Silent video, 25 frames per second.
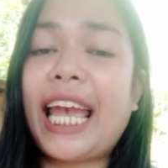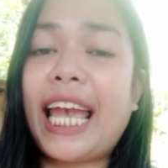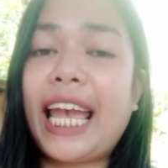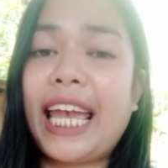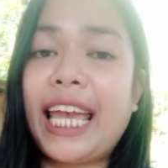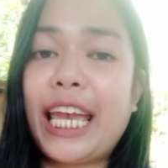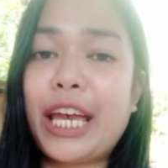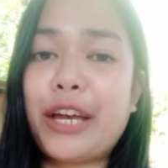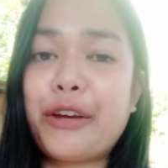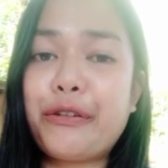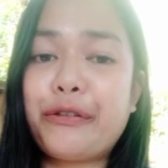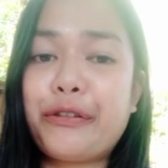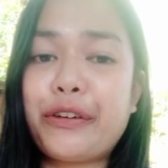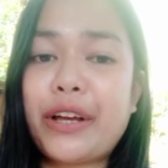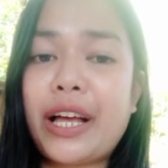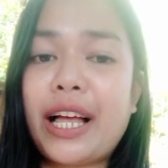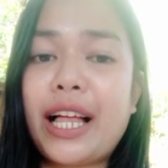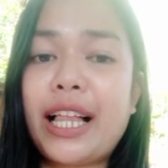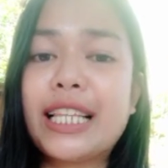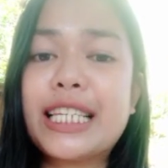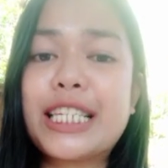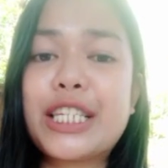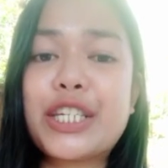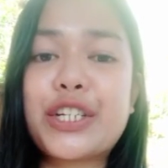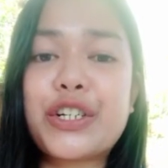
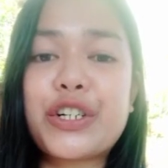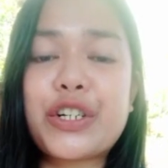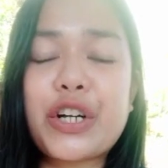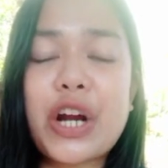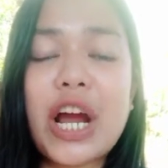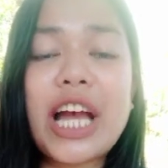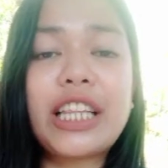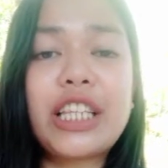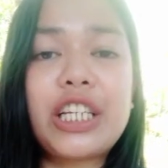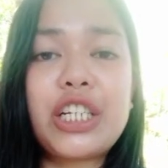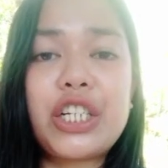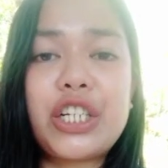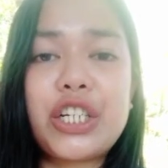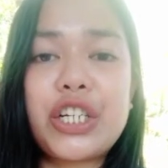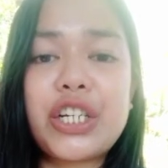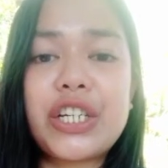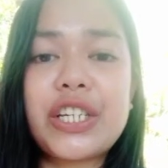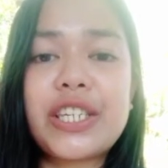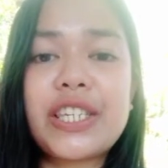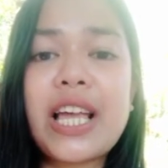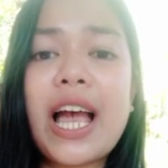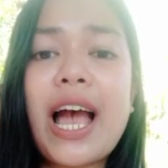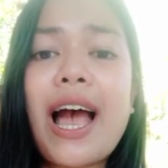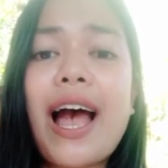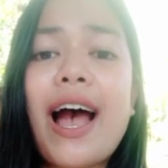AFL
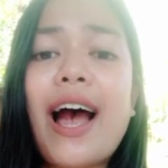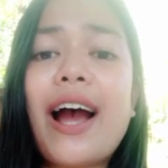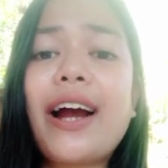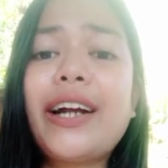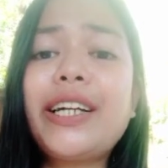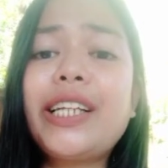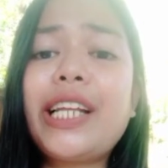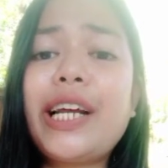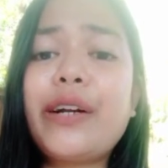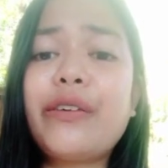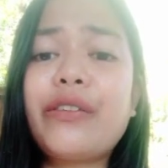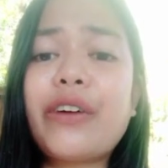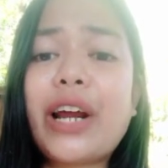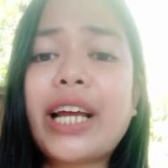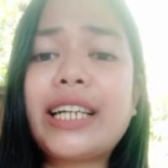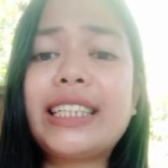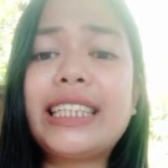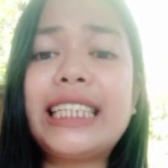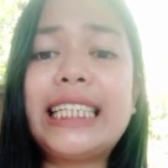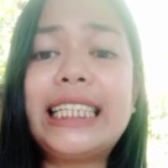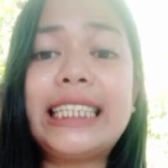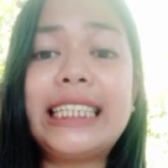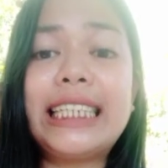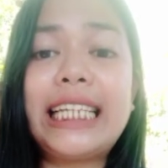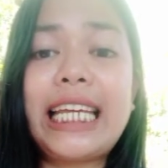strategies are
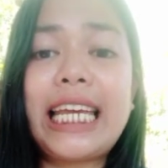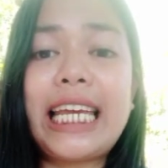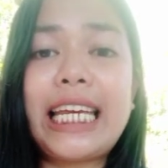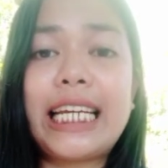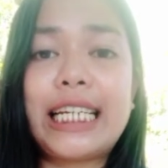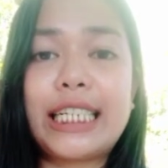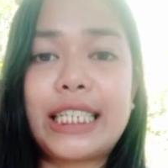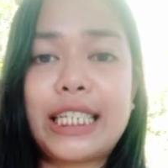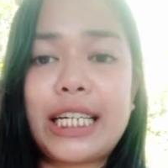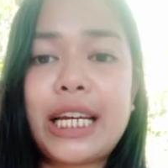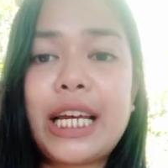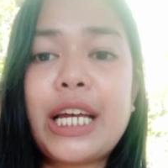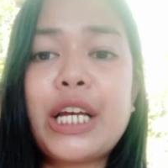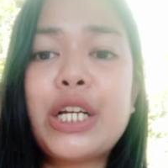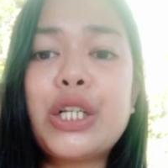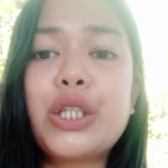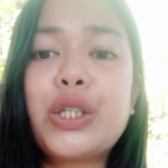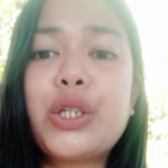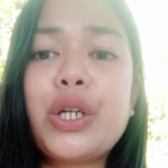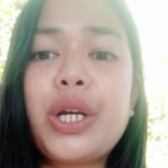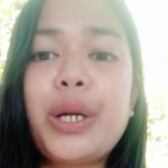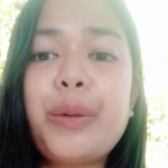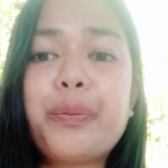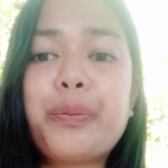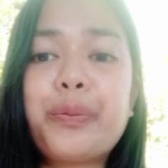directly linked
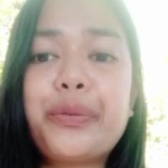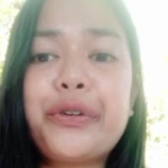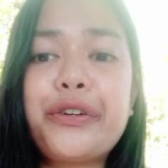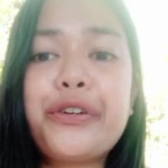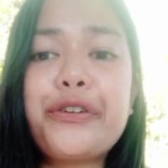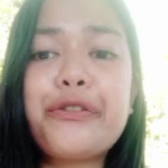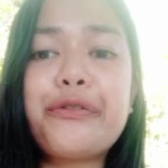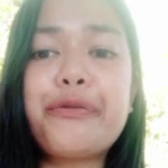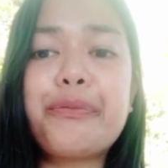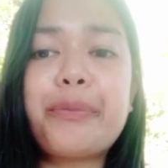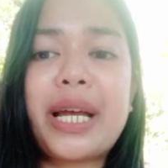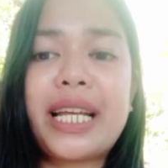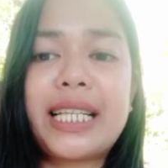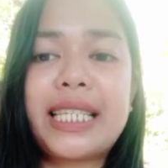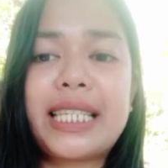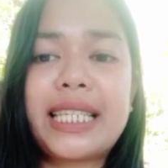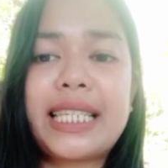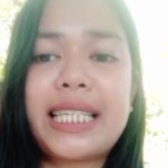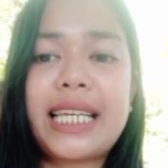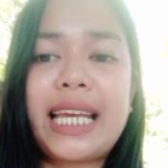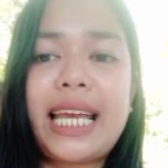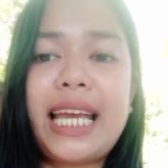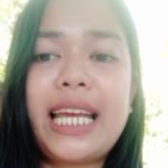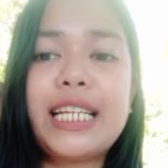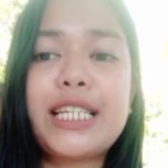to
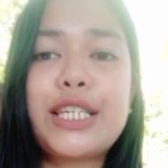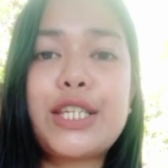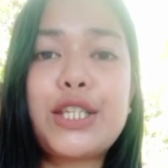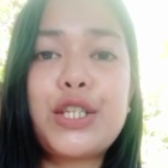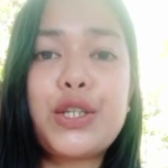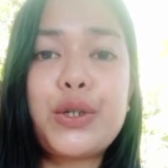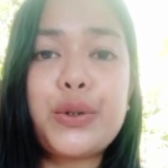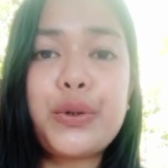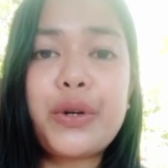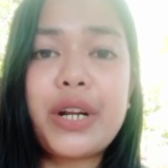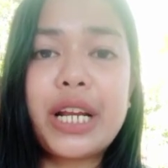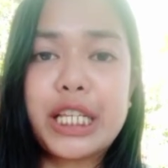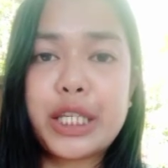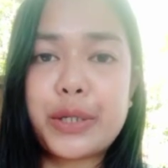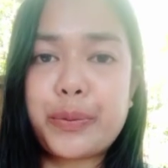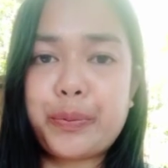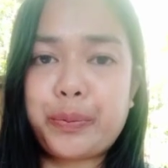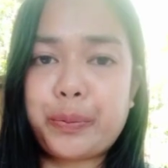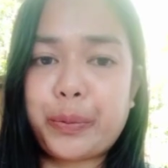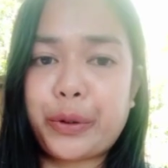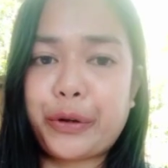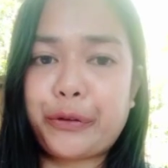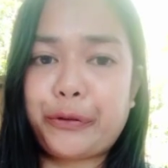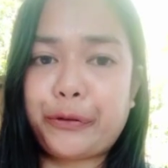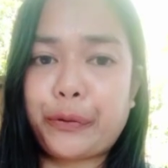improvements in students'
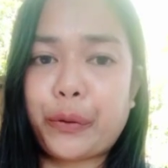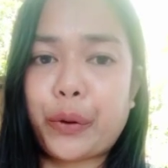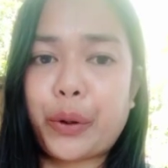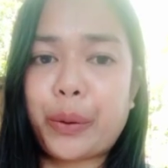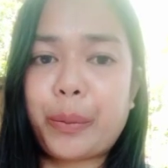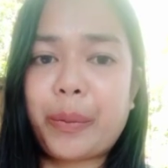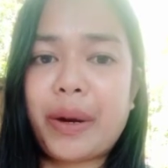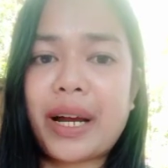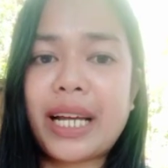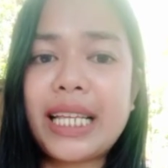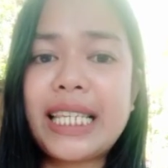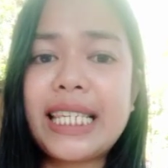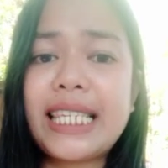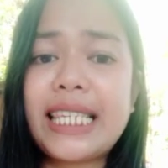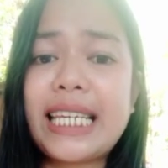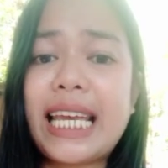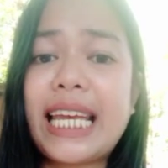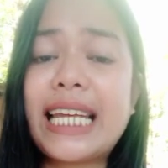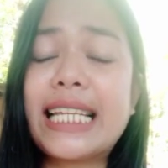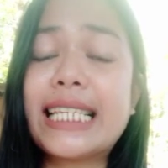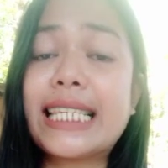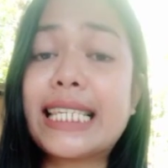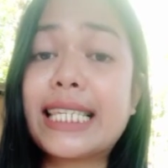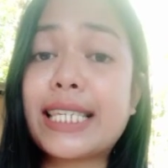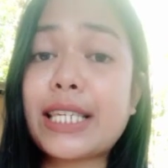performance
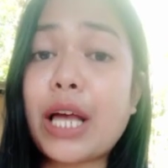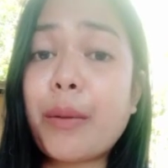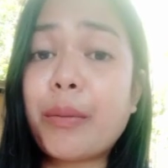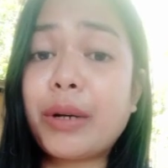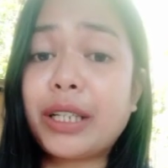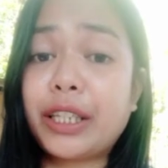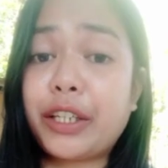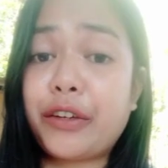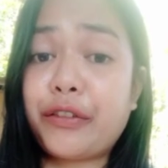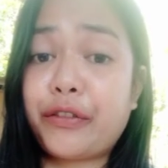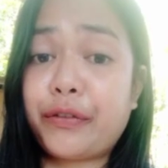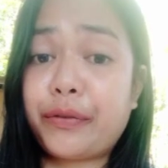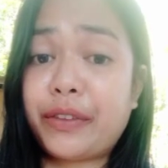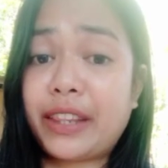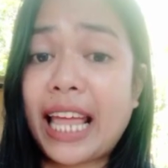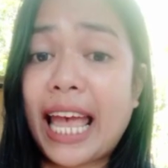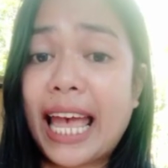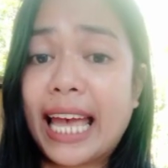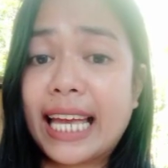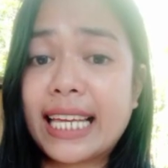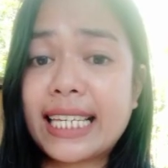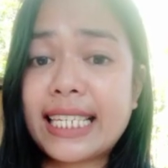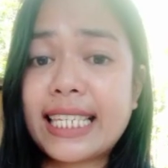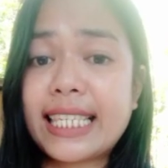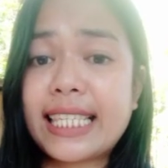in summative
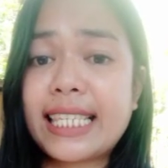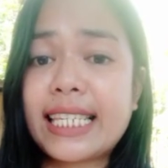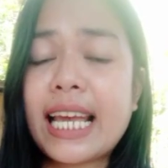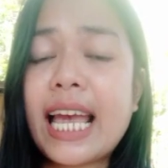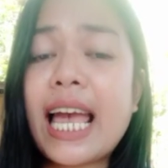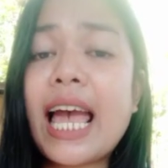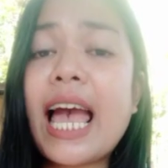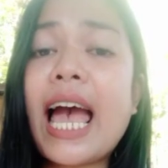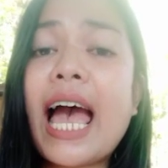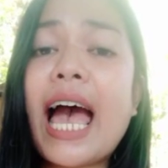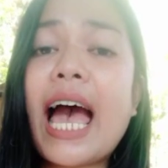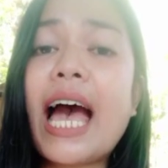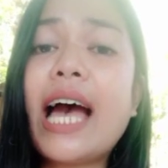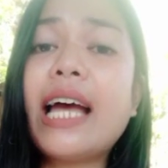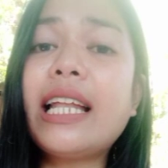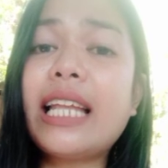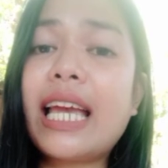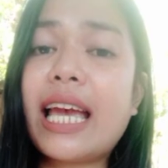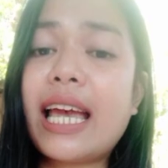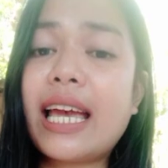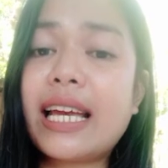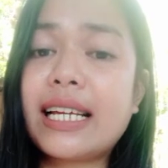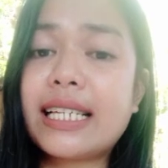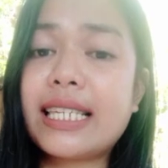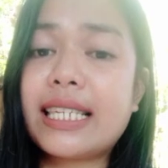tests
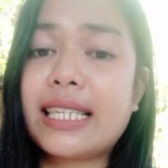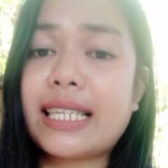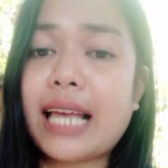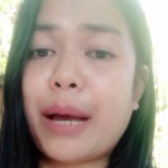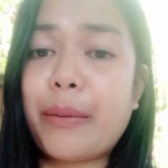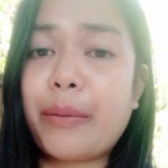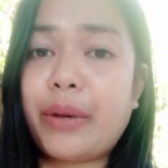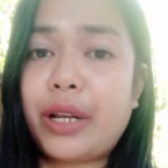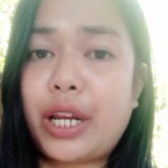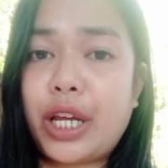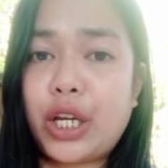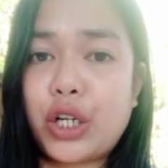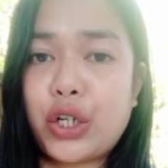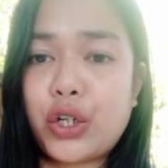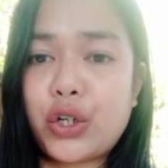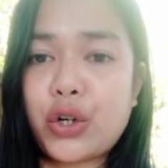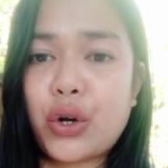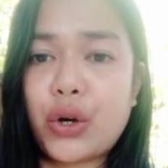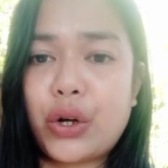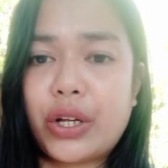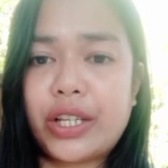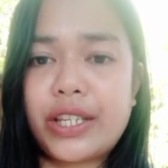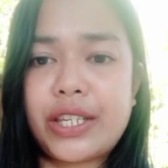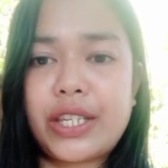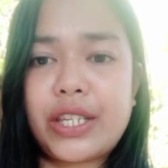and
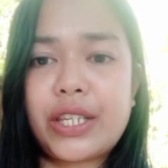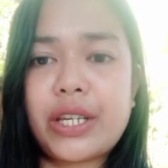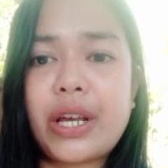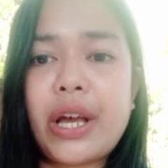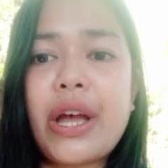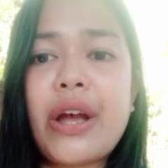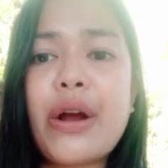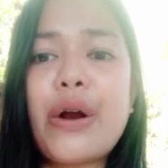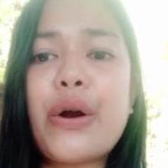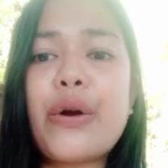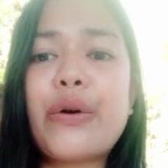examinations.